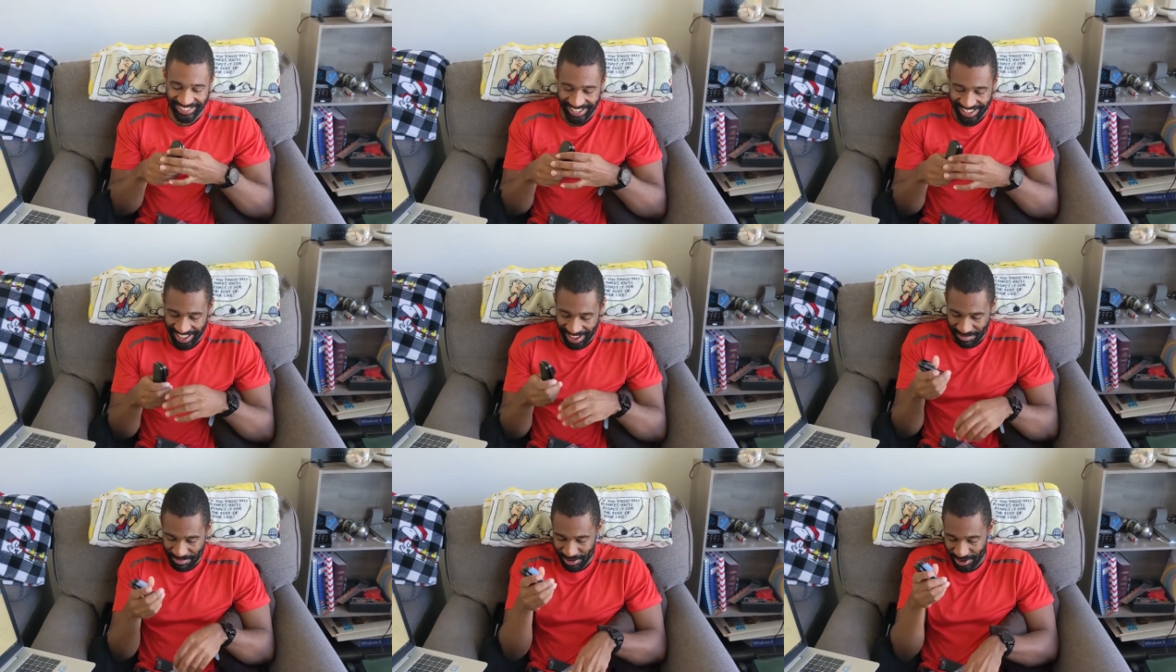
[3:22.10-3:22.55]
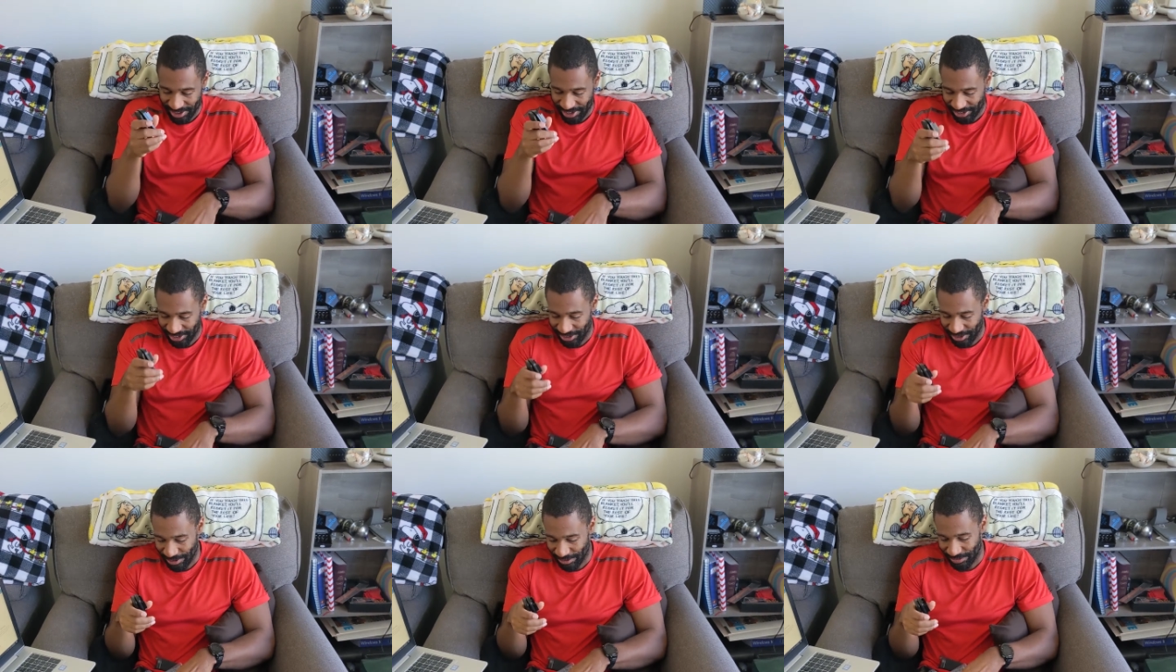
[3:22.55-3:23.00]
I'm pretty
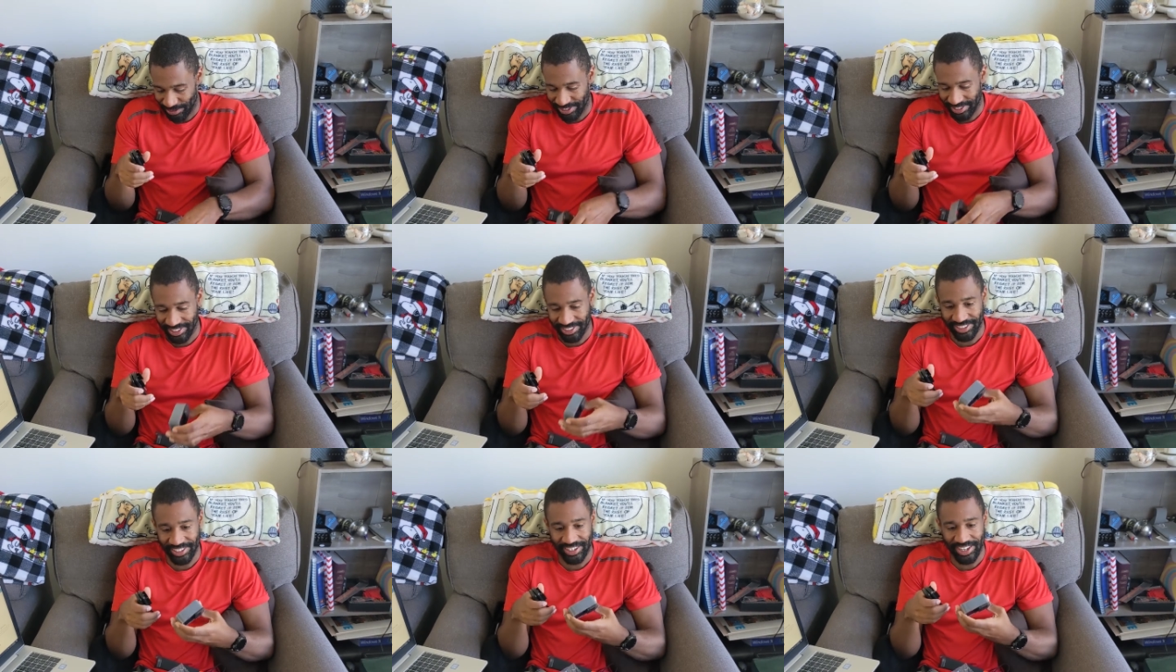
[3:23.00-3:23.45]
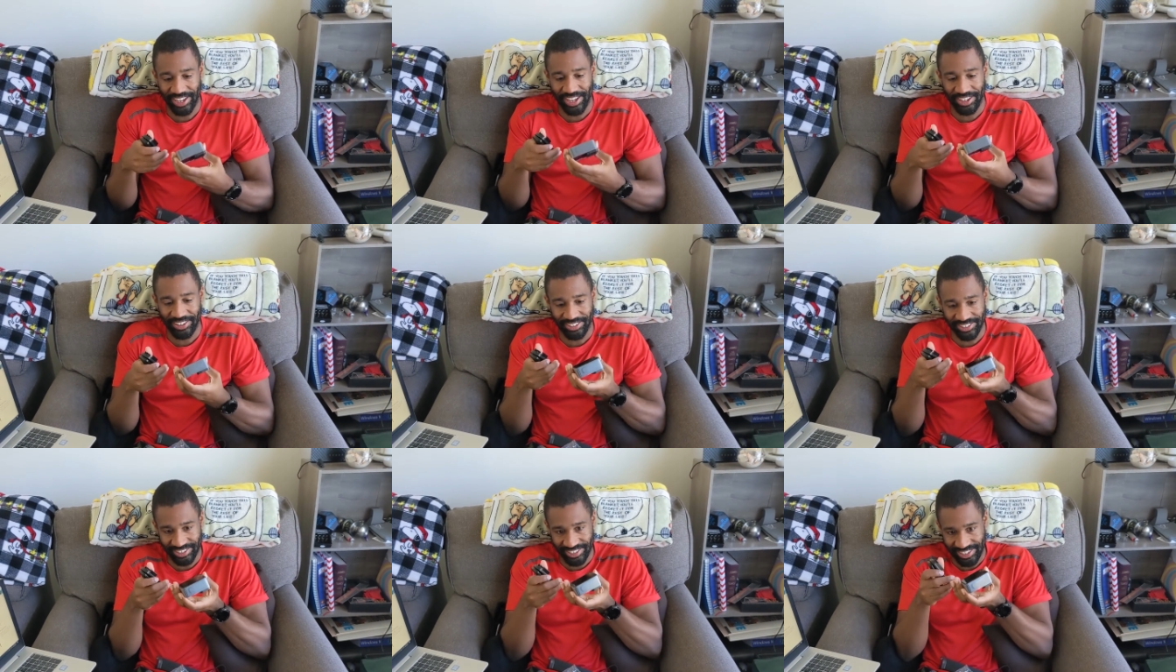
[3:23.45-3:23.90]
sure it's for something
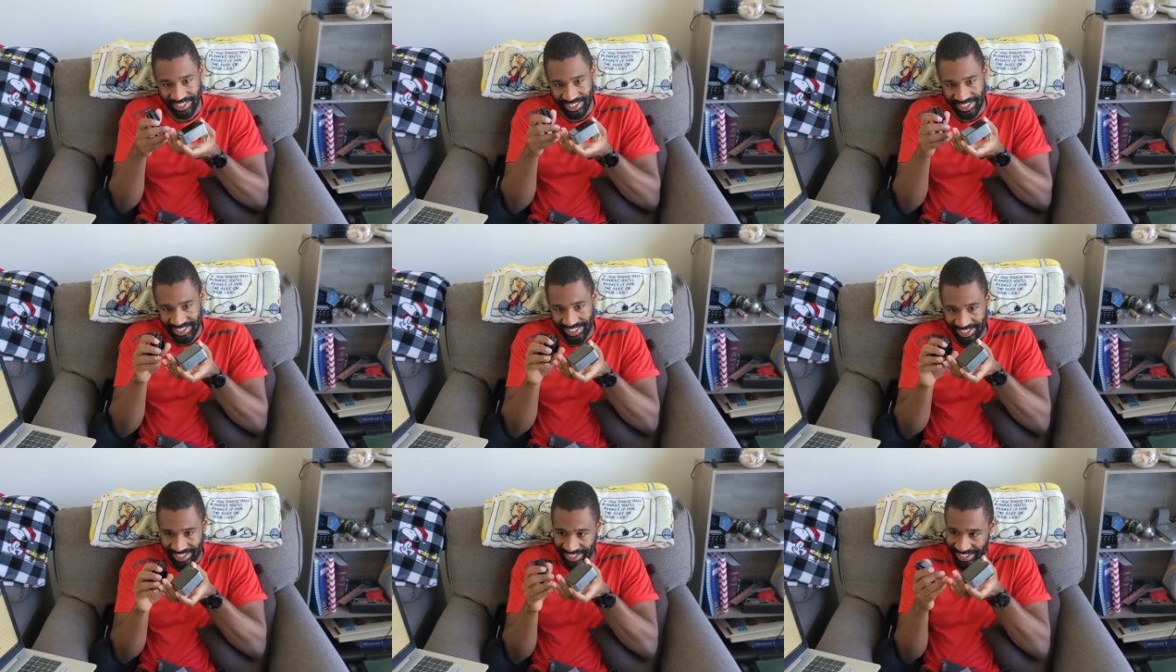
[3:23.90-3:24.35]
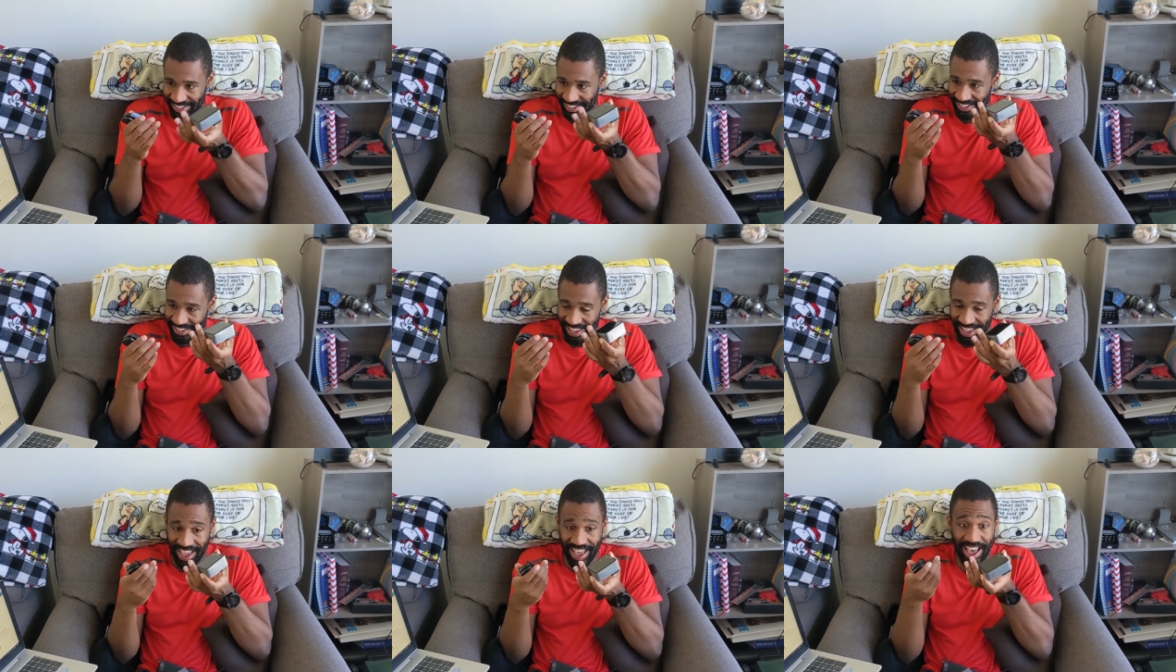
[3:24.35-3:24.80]
else.
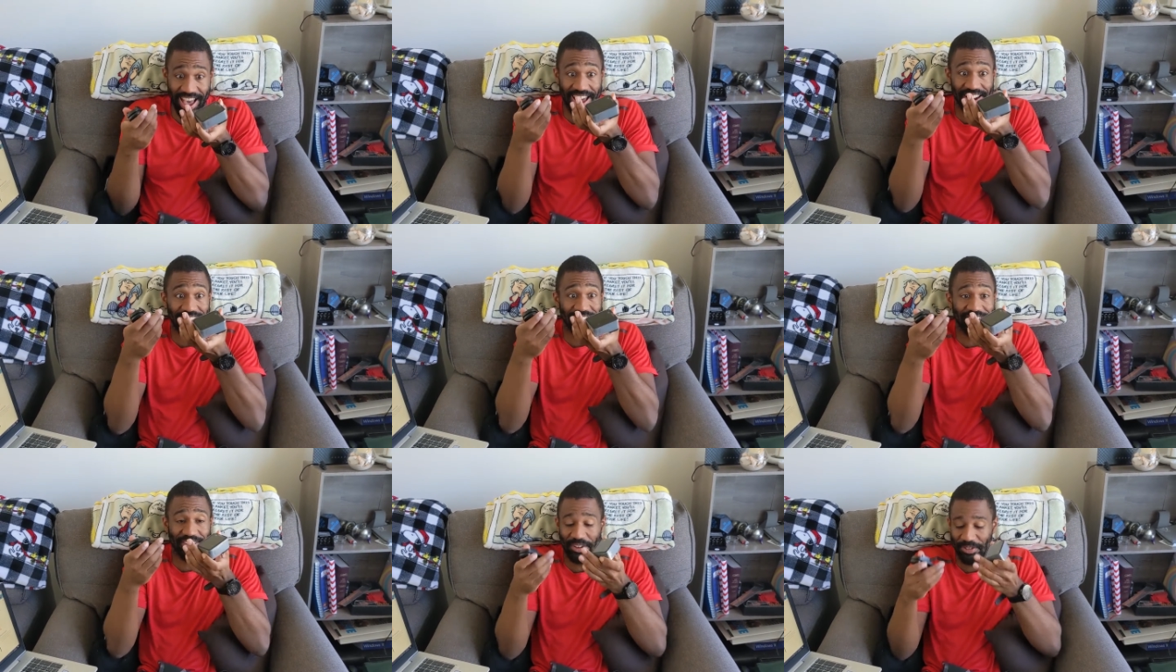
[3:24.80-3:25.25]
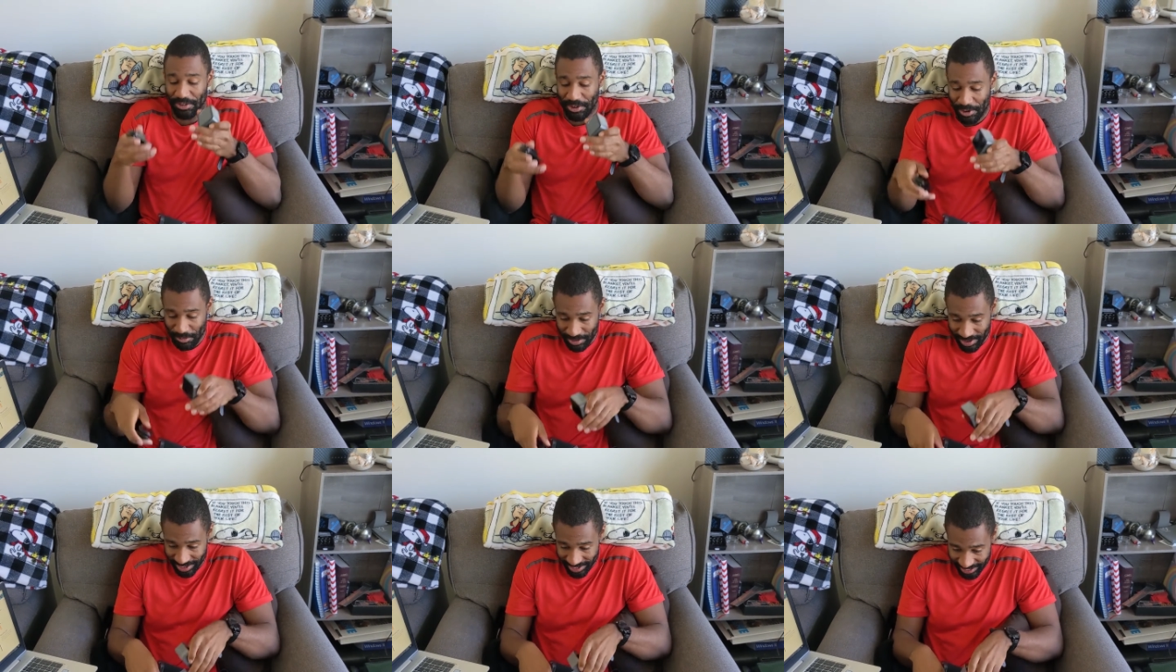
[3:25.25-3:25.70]
I just don't
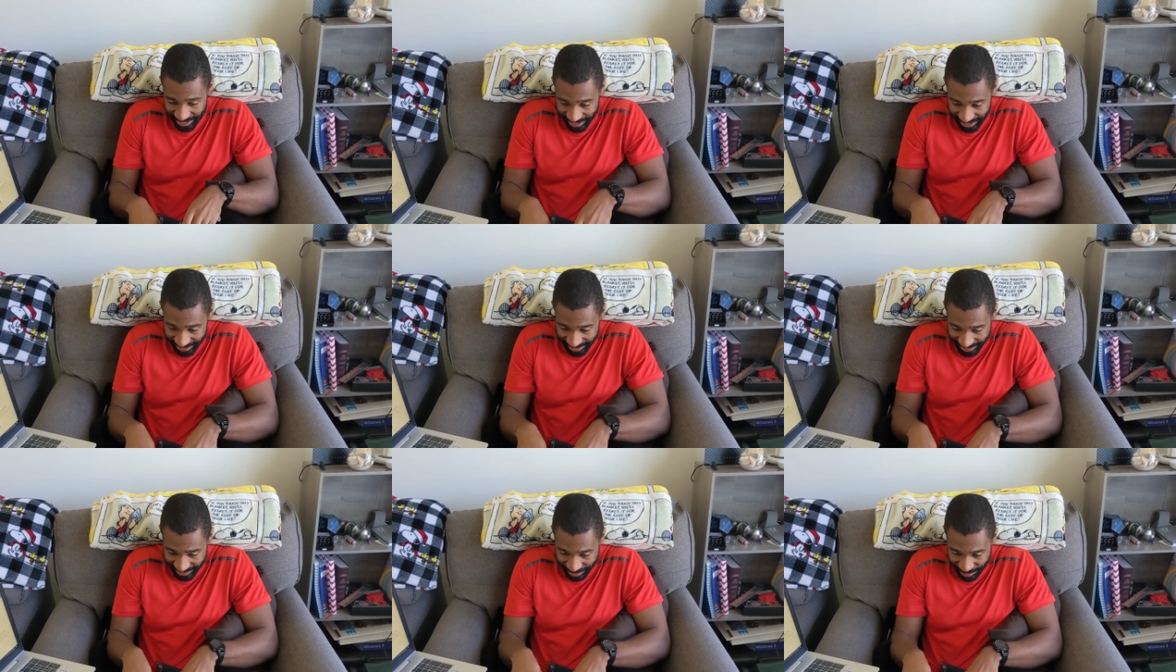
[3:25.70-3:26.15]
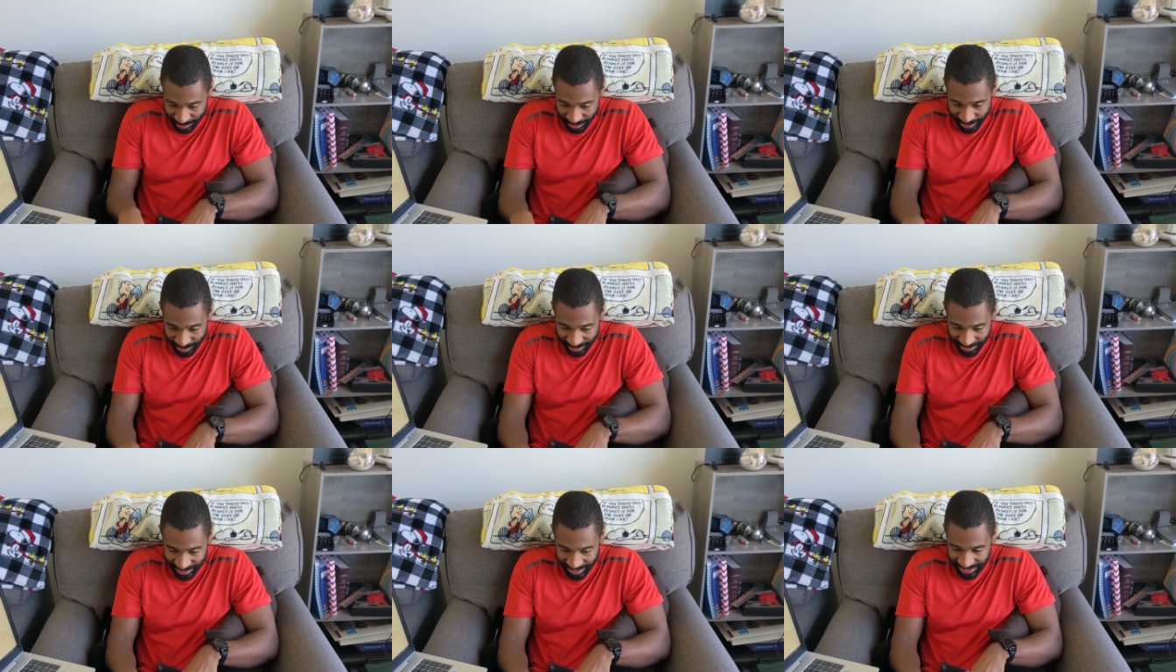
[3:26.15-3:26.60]
know what yet. Let's see what
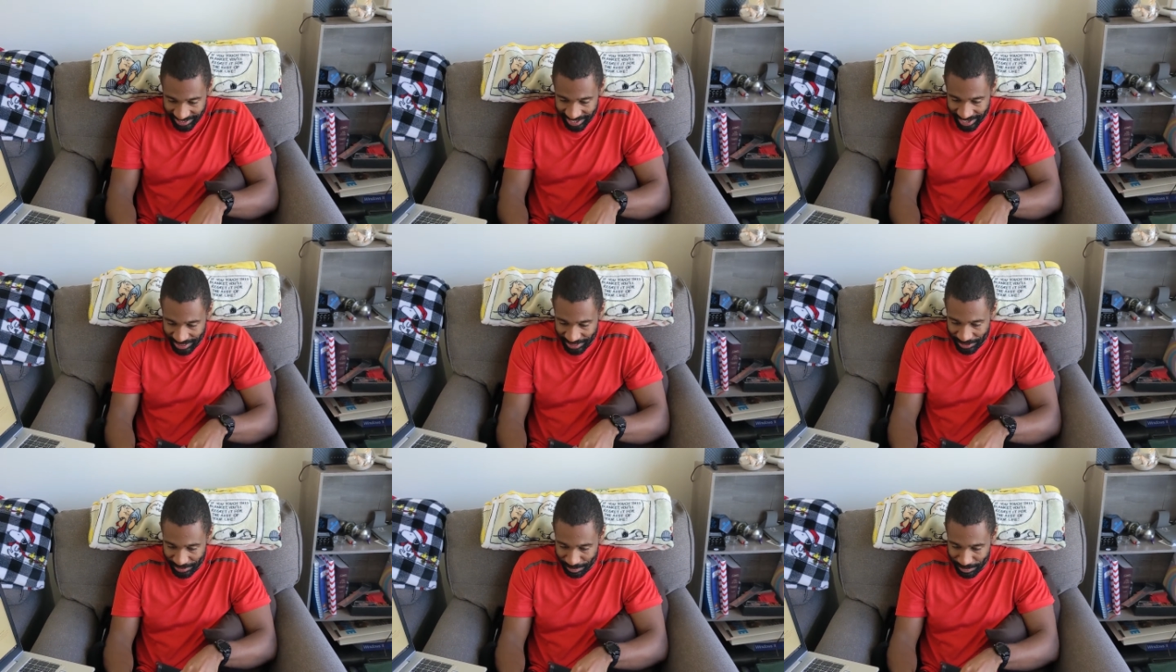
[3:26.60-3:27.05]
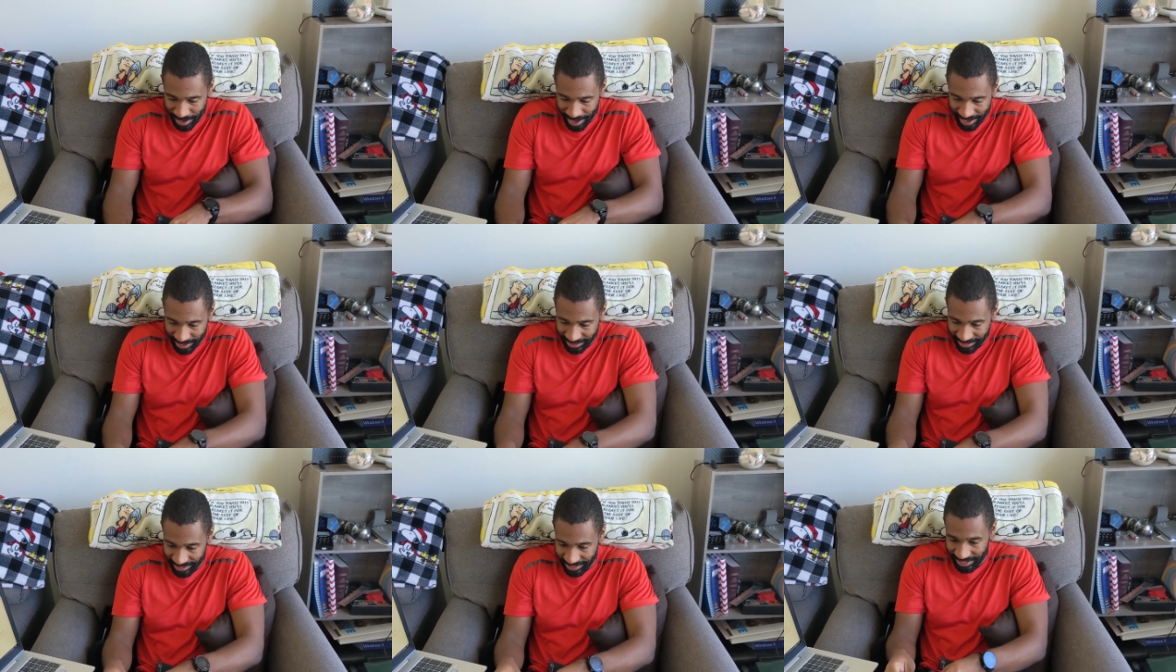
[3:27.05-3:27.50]
else is inside this
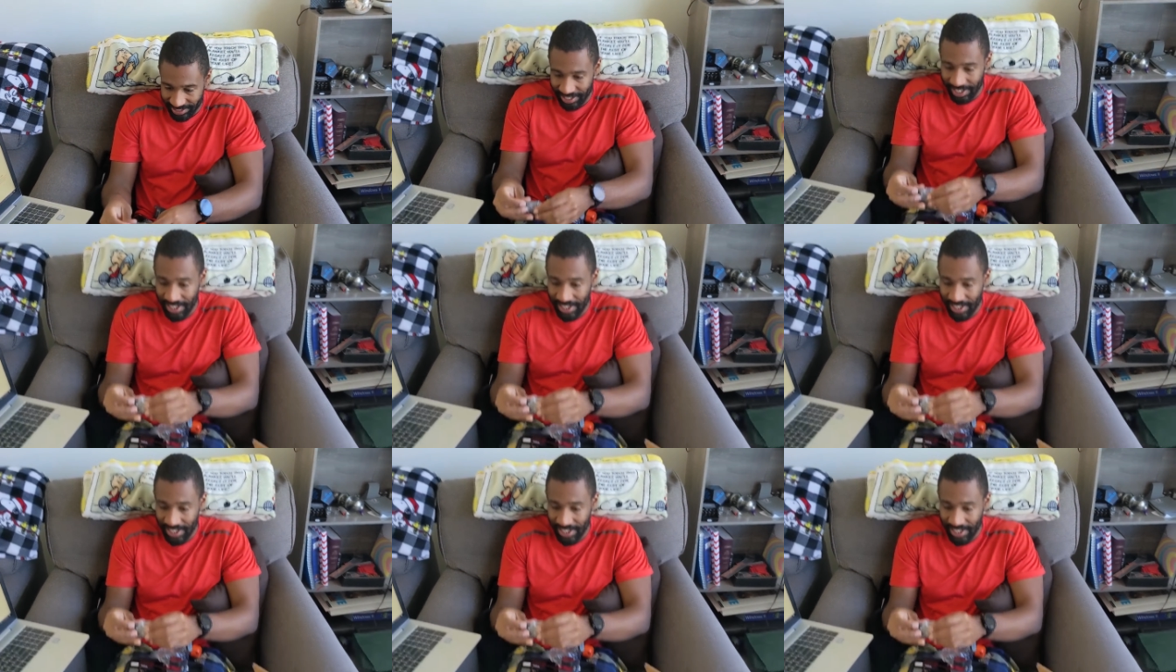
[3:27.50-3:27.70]
box here.